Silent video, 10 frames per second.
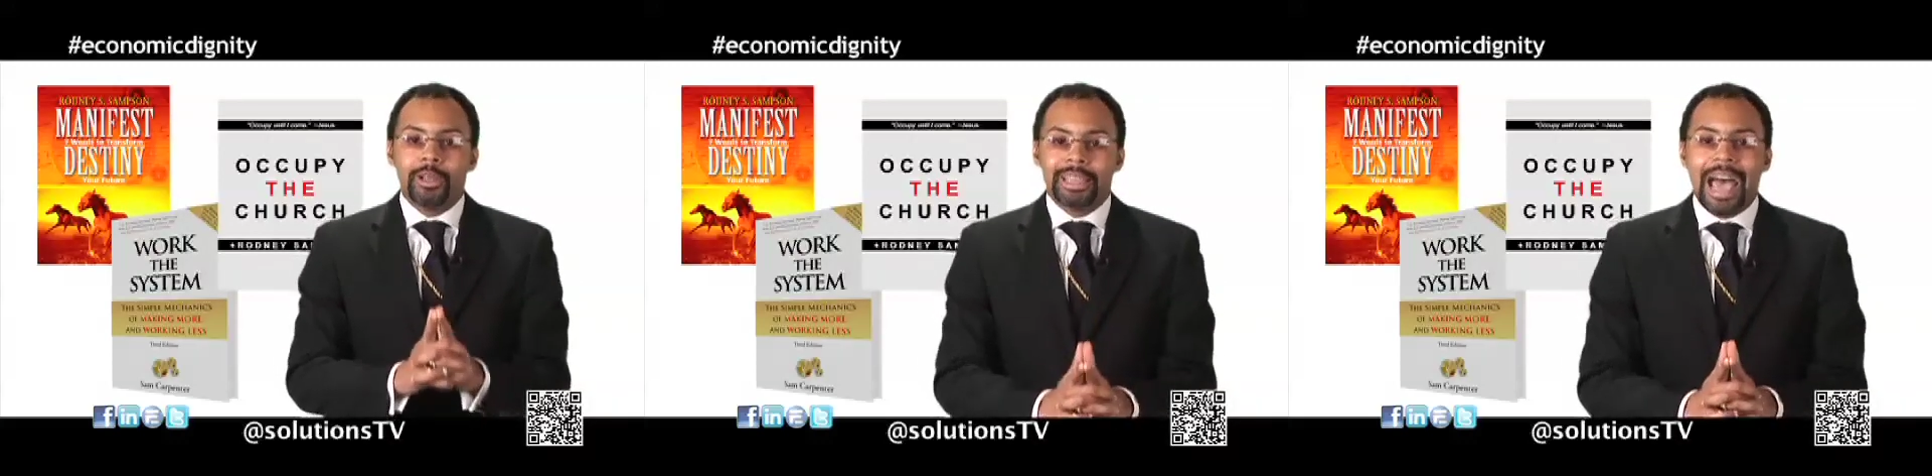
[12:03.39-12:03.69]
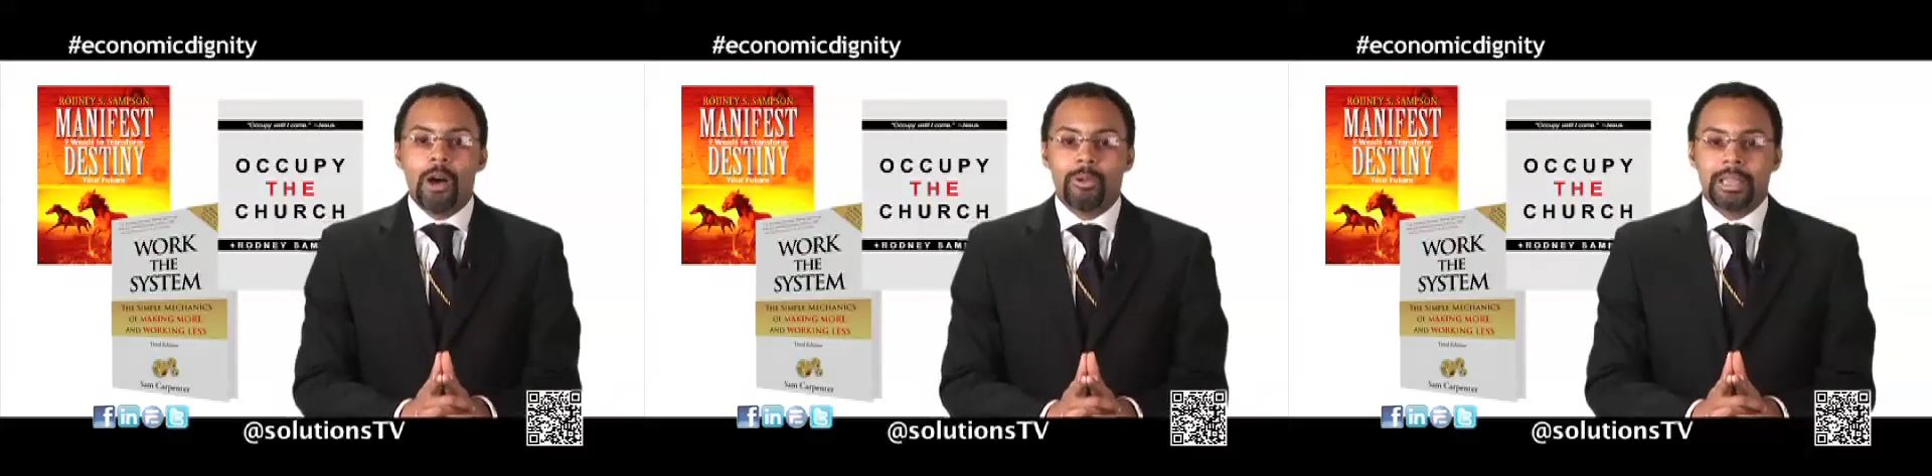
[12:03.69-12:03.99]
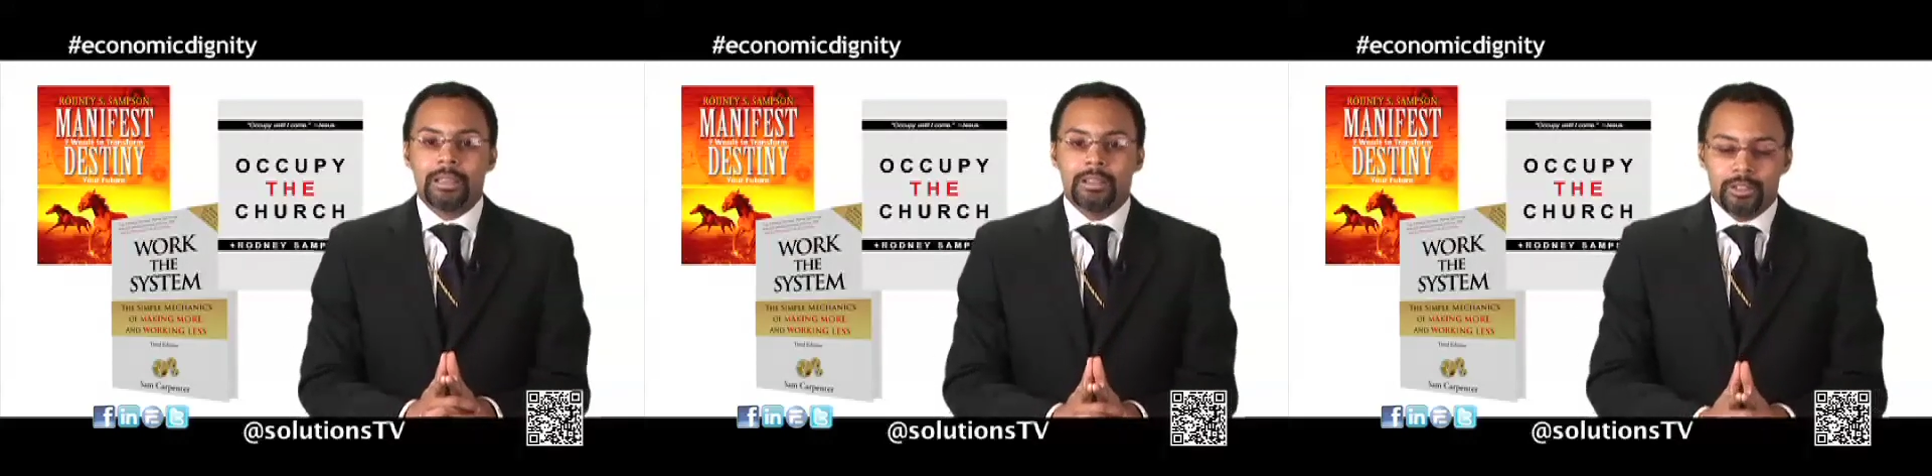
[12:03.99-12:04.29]

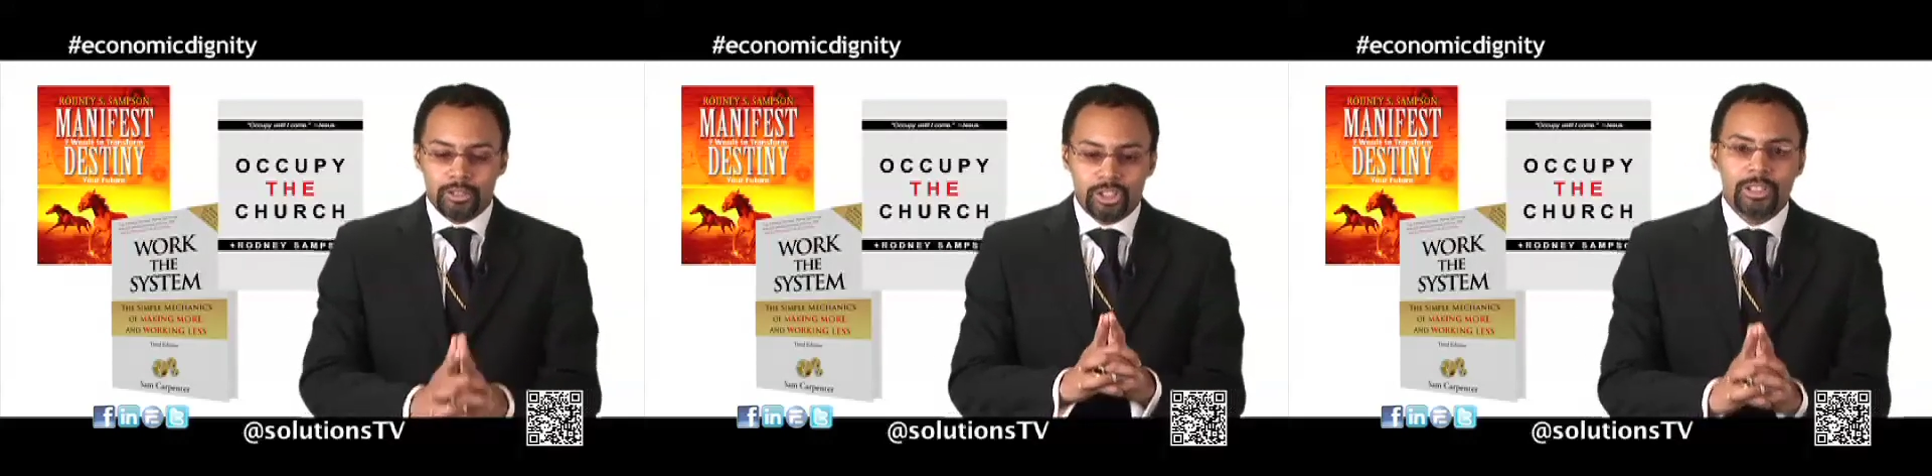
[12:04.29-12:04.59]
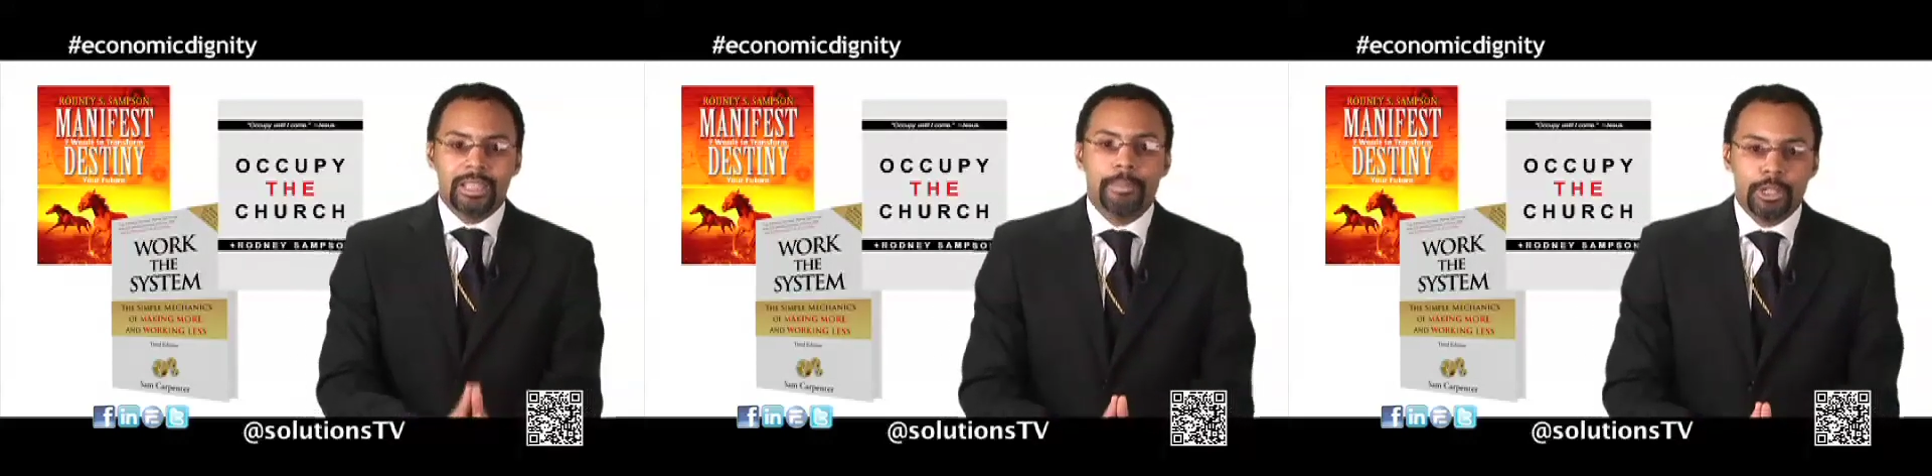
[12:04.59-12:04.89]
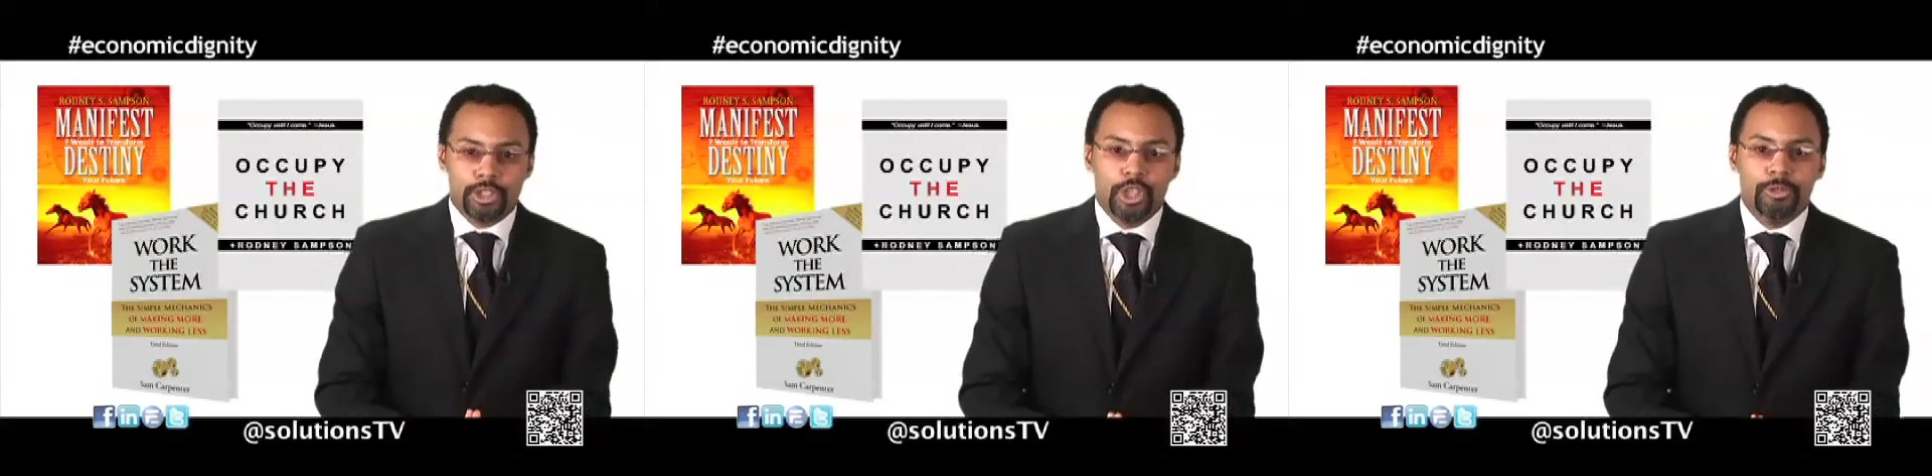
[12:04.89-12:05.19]
allowing to
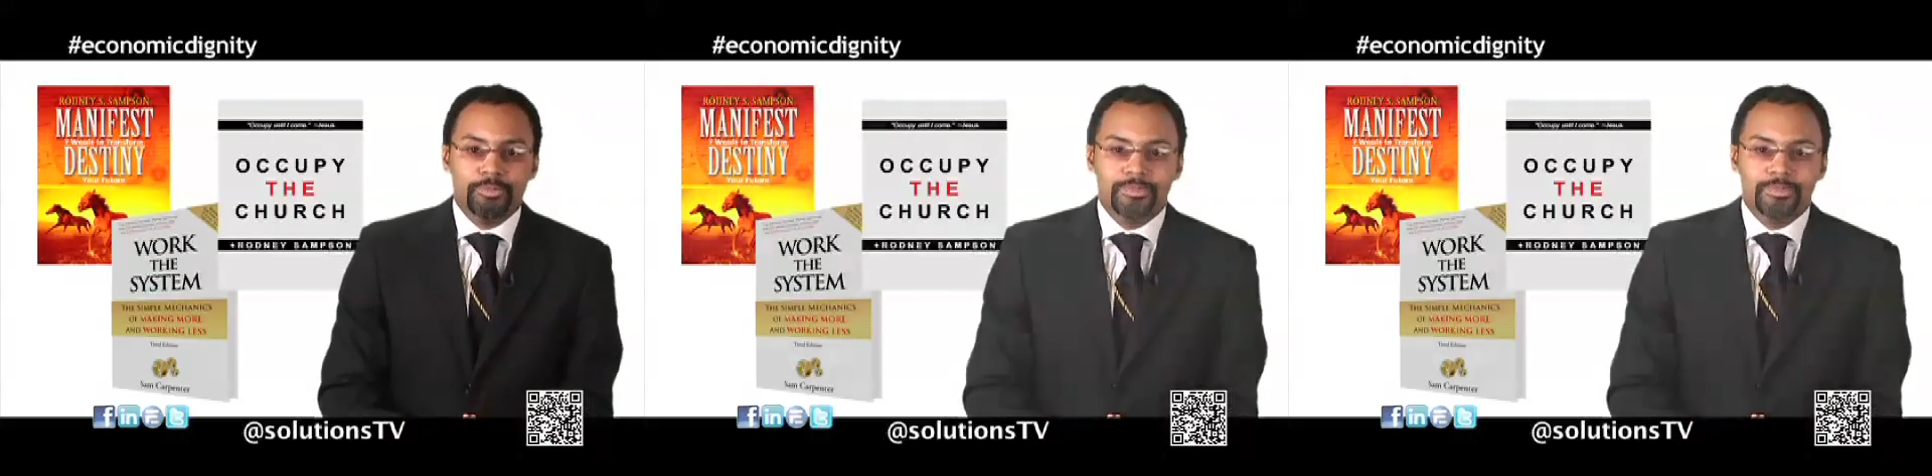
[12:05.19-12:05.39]
limit you?